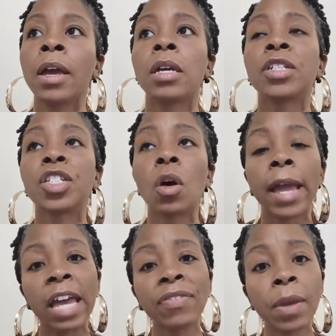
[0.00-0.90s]
And so
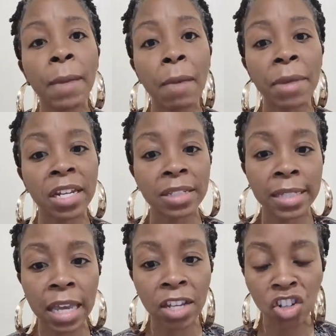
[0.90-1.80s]
after my
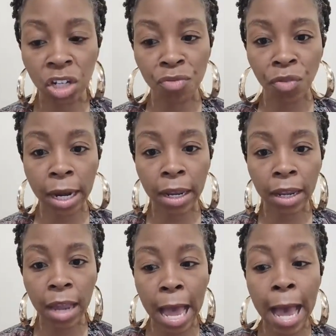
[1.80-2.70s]
meditation,
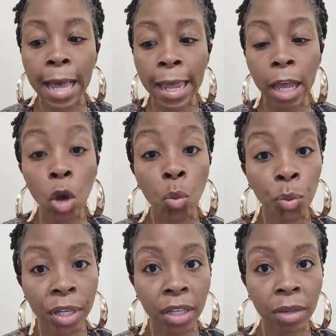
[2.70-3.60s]
right, I had
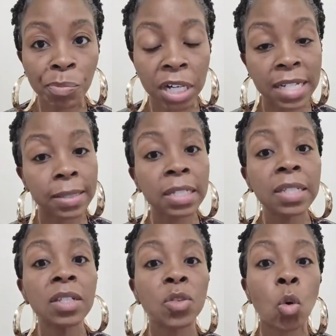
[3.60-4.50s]
went because this
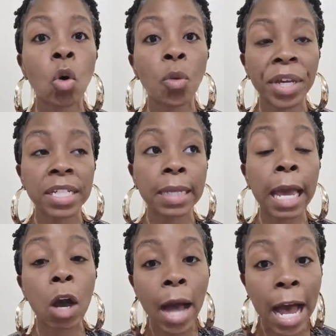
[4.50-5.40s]
is always
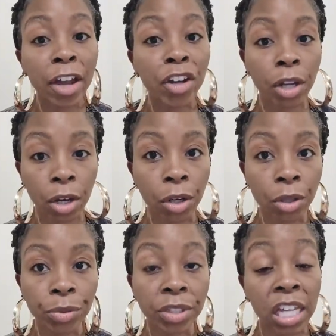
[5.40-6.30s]
how I
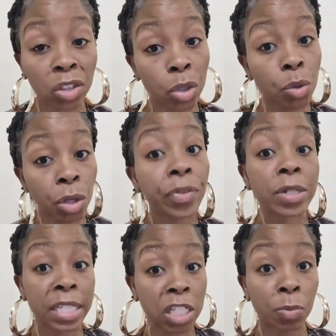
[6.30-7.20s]
know that the
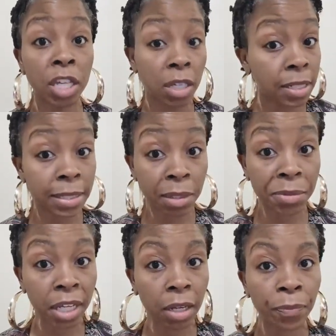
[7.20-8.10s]
universe is speaking to
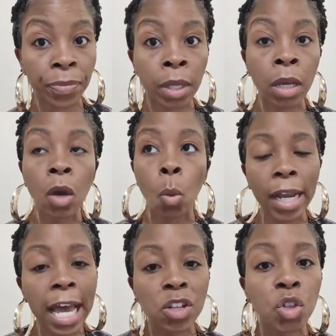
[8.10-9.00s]
me. What
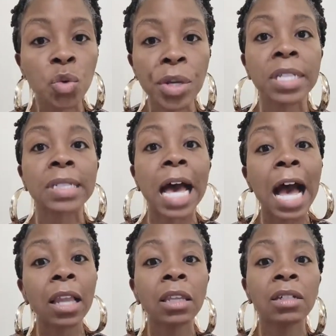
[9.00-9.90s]
I do is
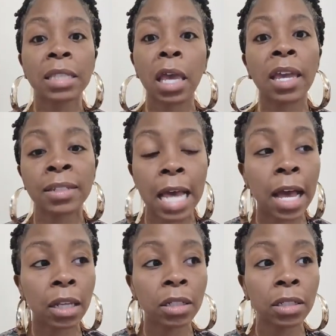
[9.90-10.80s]
I look things,
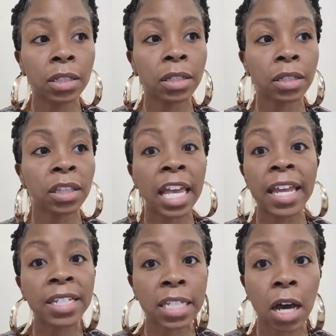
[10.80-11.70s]
I look
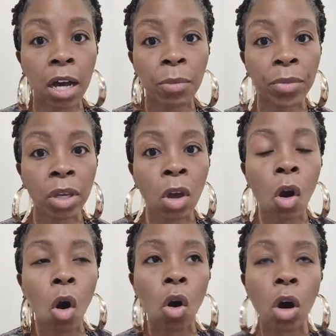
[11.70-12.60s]
things up
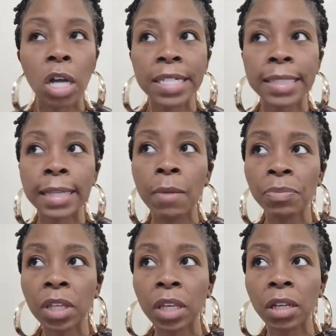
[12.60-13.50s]
or
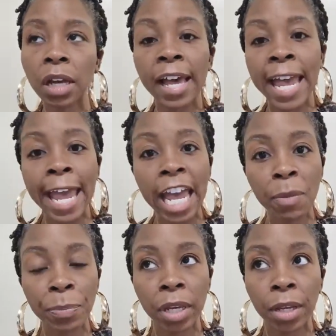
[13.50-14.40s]
something uh,
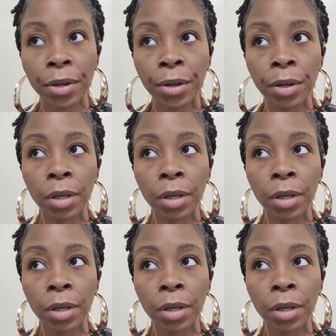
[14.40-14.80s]
happened.